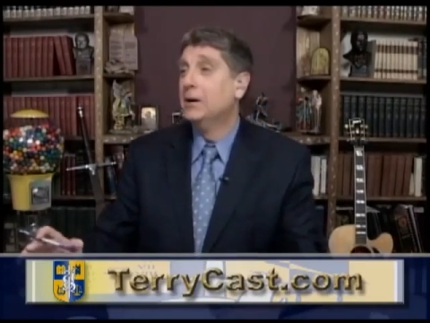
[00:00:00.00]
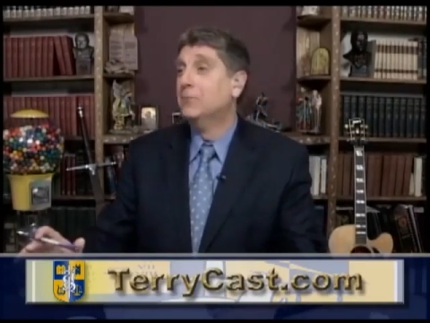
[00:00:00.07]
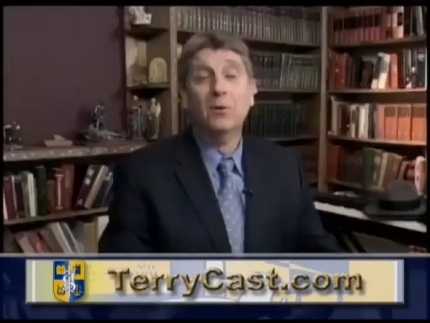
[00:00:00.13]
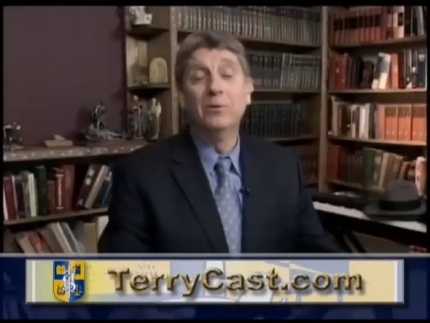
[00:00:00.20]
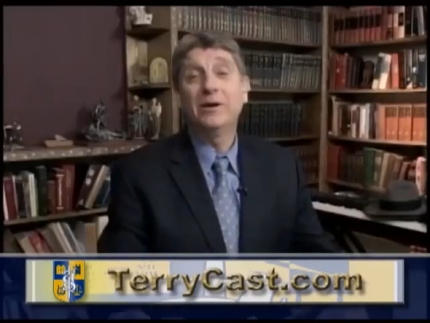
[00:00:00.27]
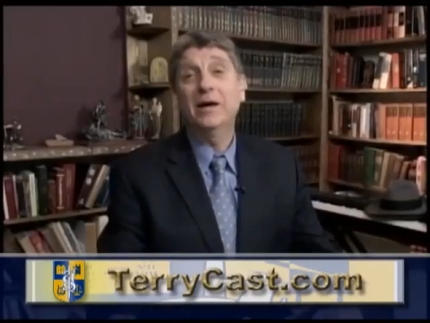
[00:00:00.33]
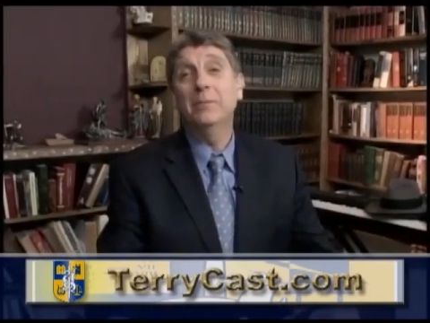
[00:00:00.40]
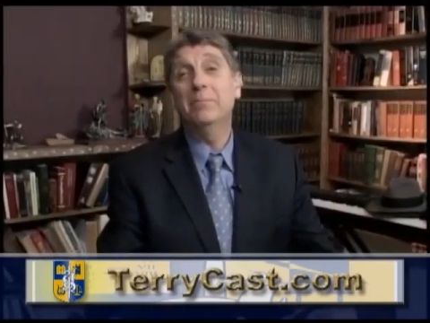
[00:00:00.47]

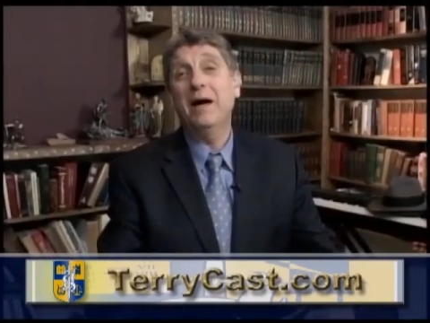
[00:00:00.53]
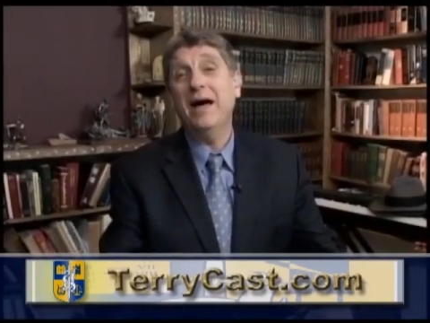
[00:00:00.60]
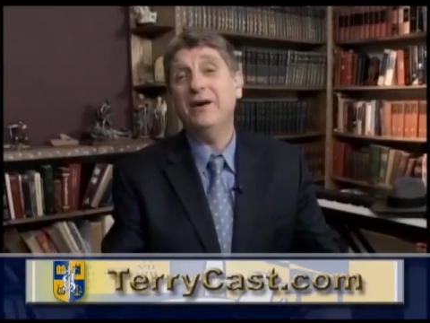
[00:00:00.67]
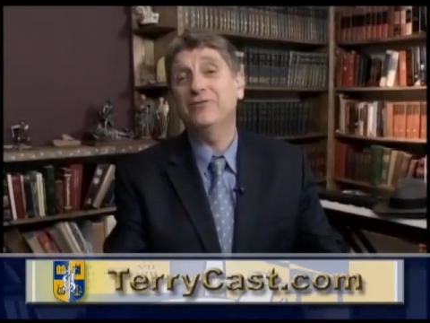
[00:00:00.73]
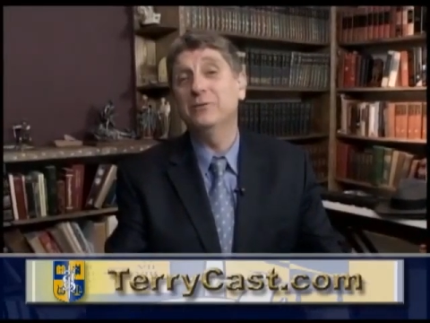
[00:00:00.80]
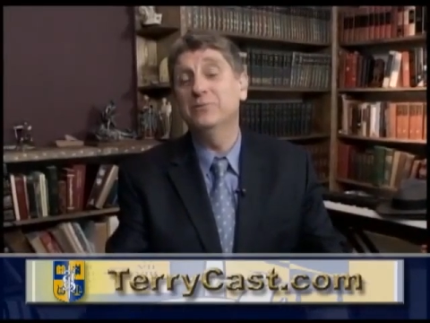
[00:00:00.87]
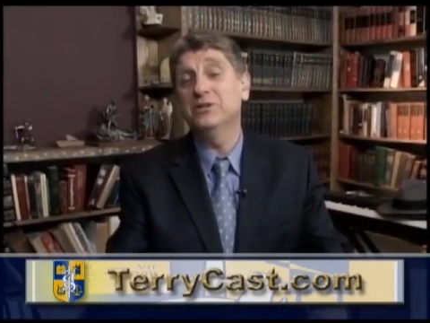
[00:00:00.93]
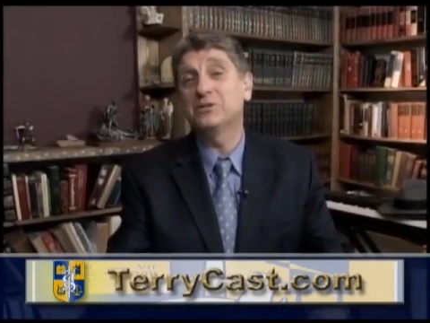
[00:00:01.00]
When we come back
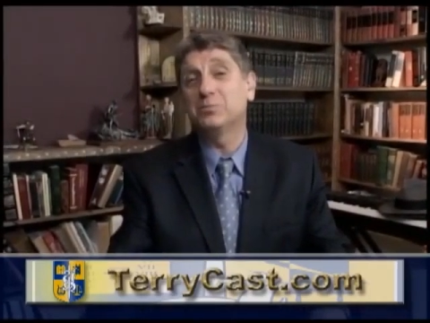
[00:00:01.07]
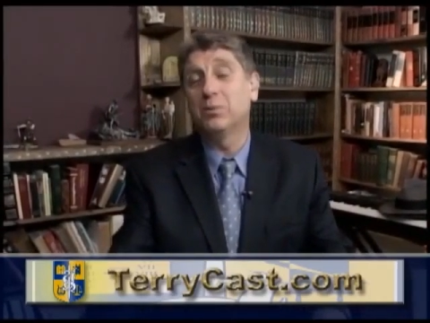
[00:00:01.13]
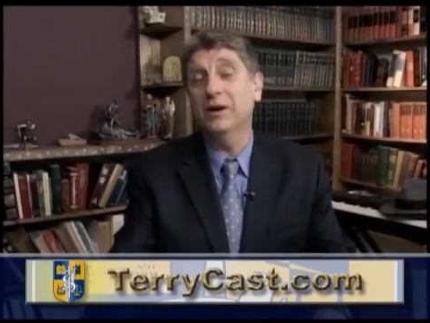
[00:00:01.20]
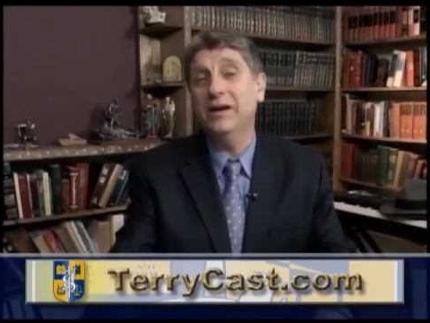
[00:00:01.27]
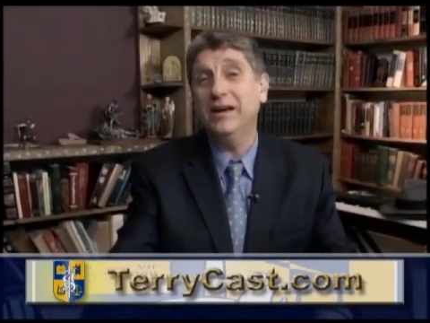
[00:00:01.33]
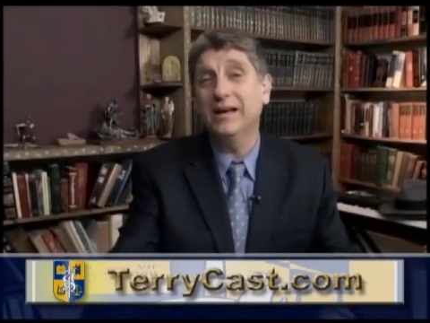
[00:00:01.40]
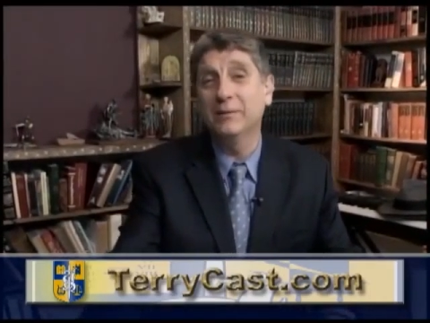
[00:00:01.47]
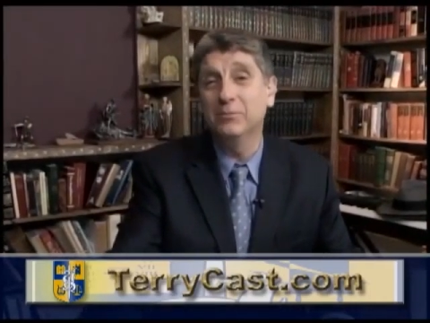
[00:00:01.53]
from this
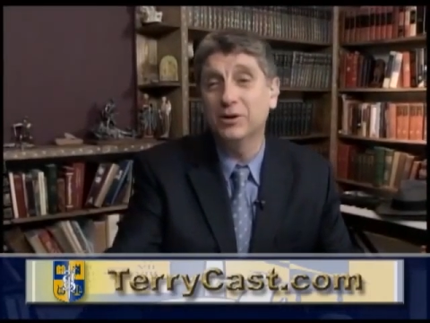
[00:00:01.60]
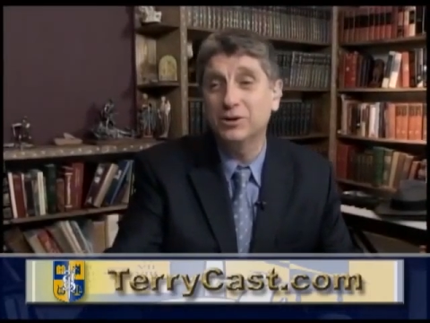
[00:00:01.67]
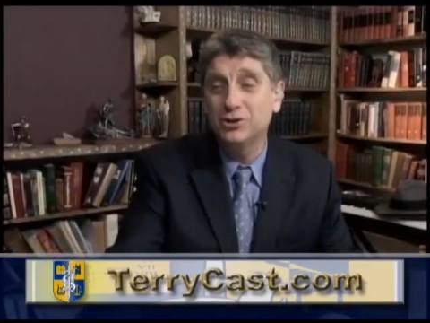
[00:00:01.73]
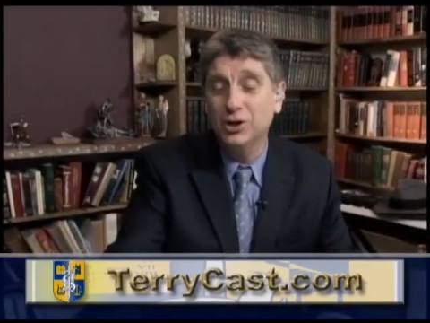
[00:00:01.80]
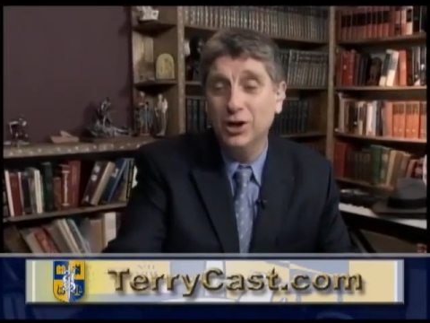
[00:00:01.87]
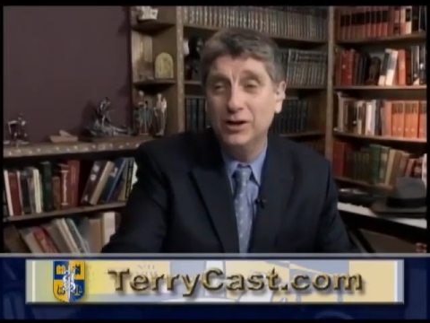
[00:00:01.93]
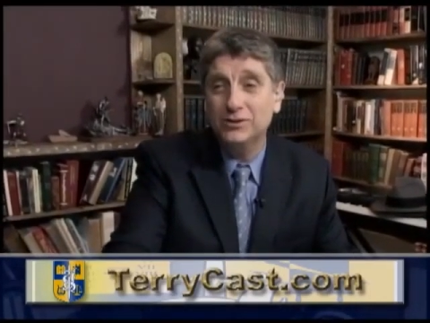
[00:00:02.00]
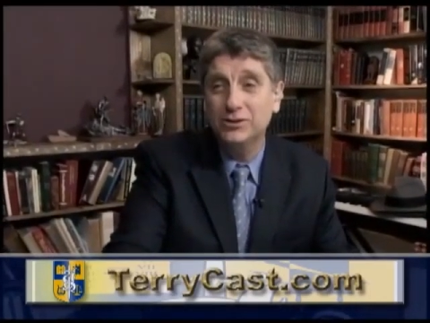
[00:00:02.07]
break, I'm going to
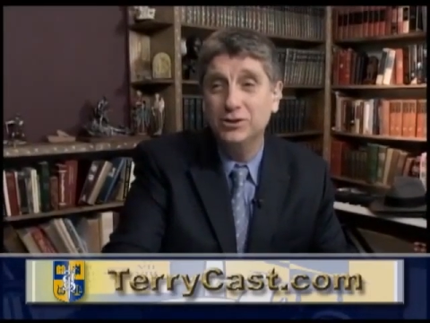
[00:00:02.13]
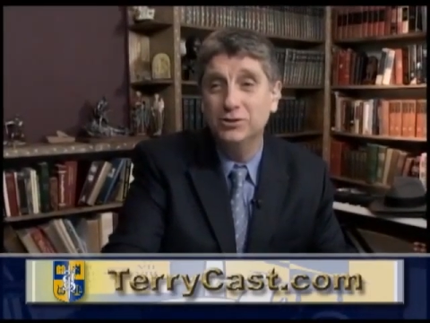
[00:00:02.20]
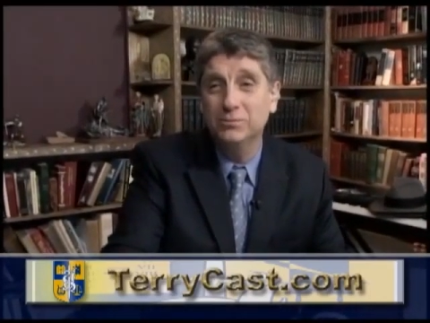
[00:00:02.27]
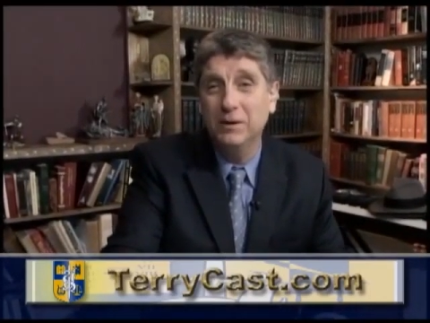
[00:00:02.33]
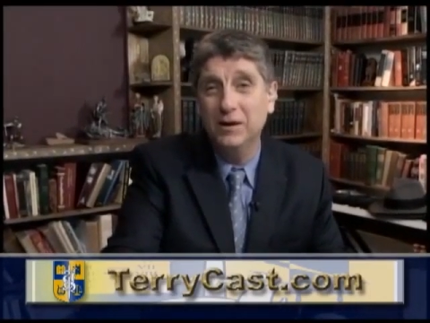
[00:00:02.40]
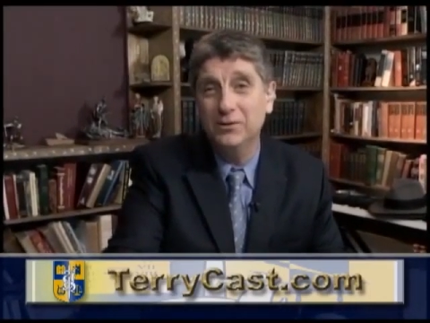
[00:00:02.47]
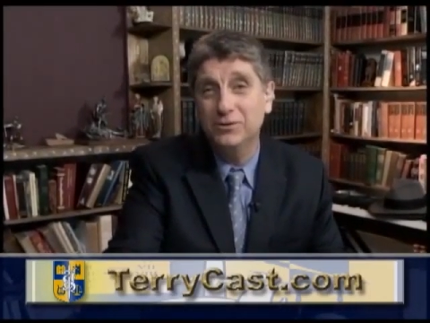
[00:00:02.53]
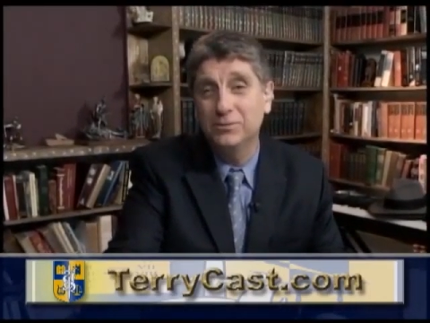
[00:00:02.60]
talk to you
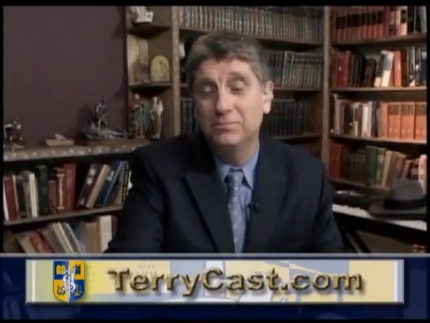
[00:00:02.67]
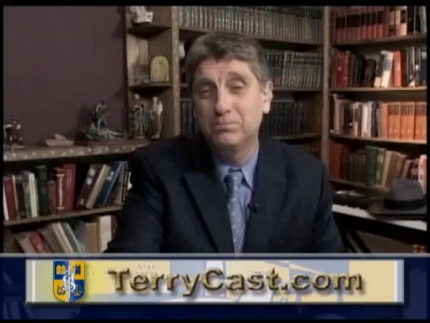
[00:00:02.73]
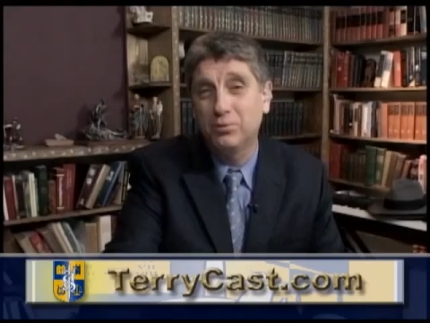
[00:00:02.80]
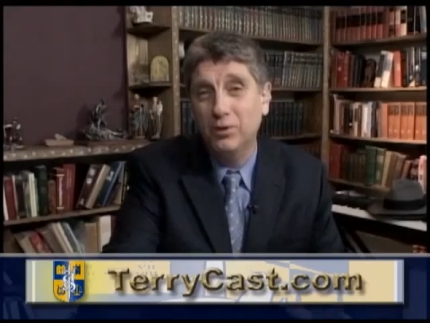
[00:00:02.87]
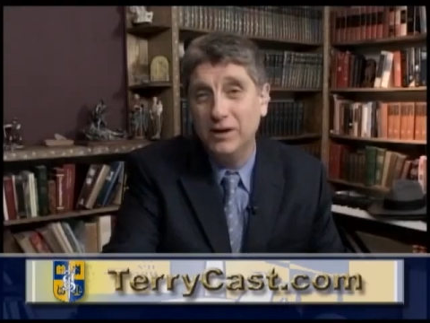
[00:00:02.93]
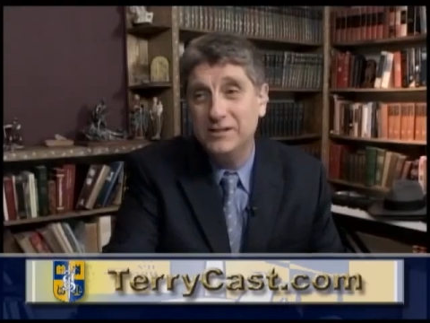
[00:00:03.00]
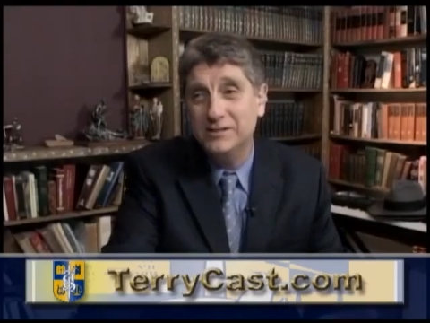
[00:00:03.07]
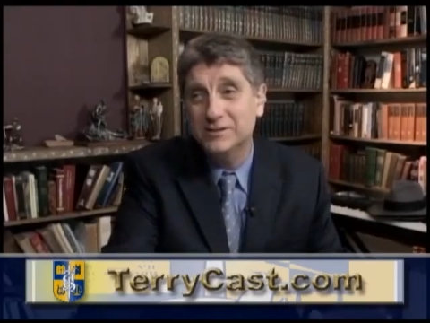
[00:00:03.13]
about the
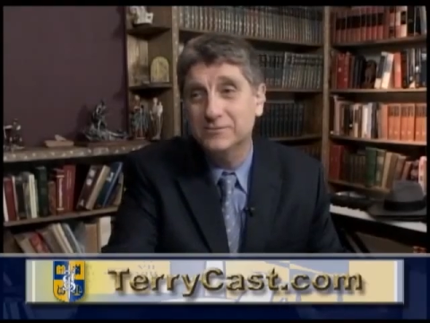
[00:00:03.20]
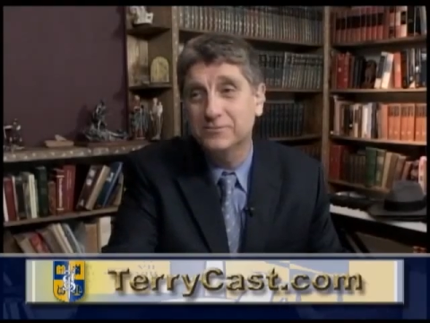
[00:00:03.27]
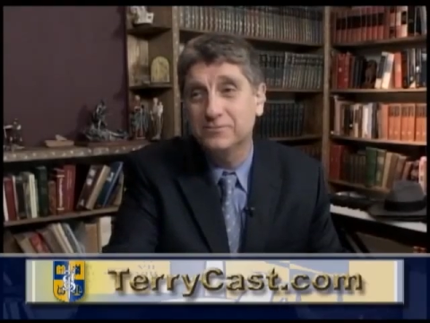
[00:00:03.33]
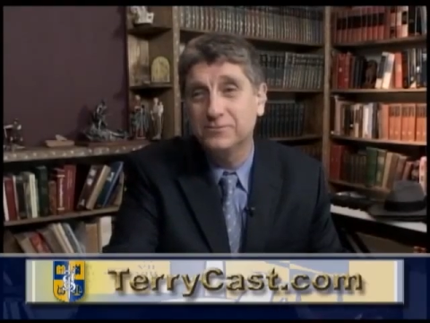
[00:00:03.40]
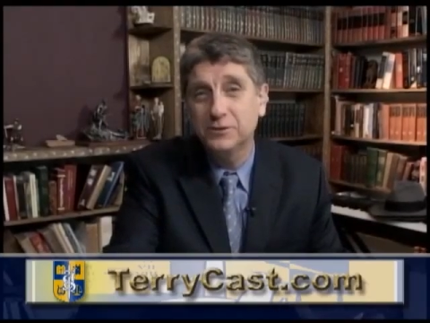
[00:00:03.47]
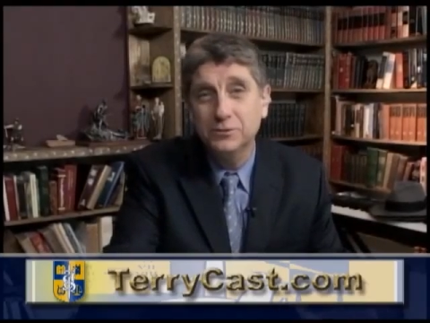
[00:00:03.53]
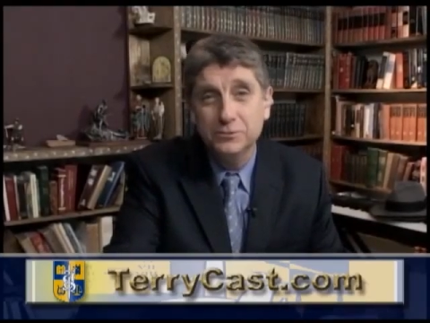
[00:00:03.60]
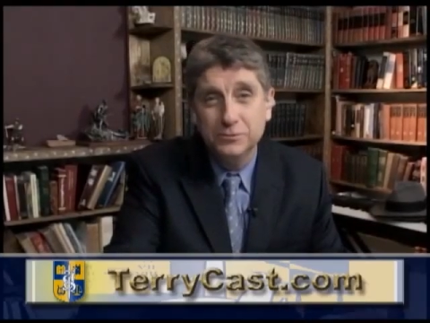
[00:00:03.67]
price of
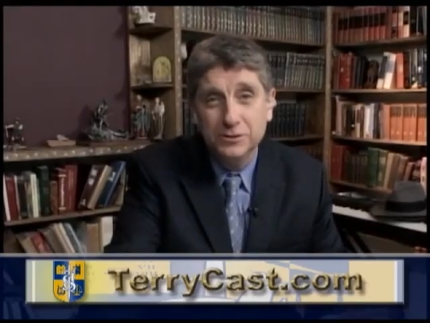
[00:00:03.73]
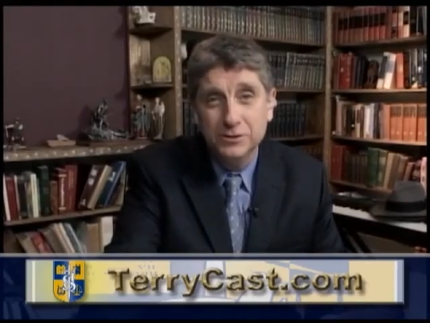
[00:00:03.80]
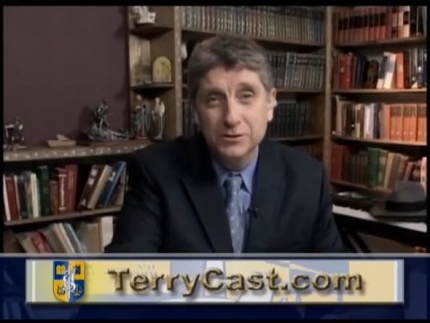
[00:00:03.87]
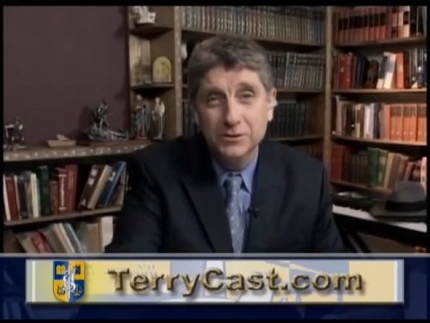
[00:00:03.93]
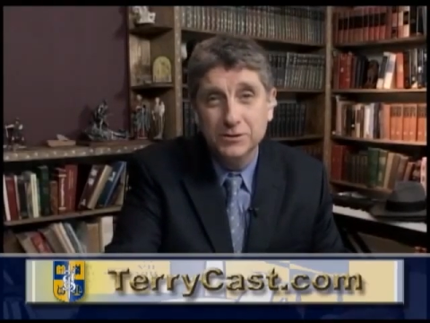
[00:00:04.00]
food,